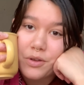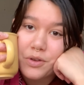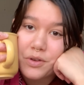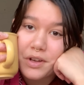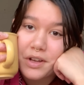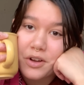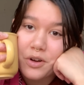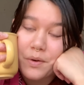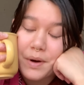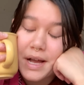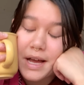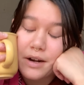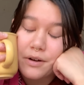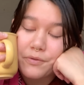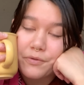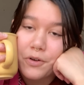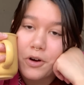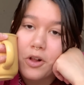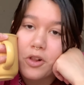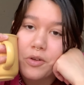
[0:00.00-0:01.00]
you can go ahead
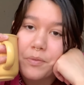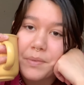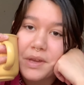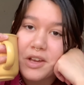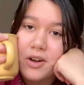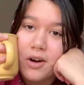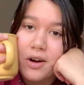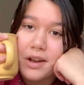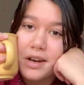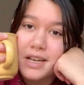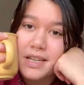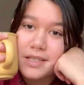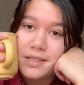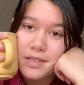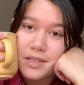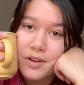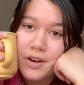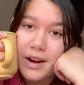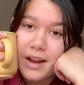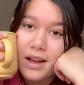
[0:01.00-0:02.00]
and follow me on
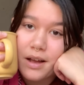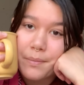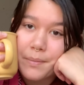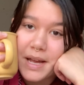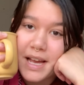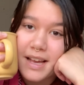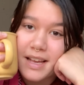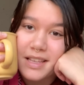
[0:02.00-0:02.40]
Instagram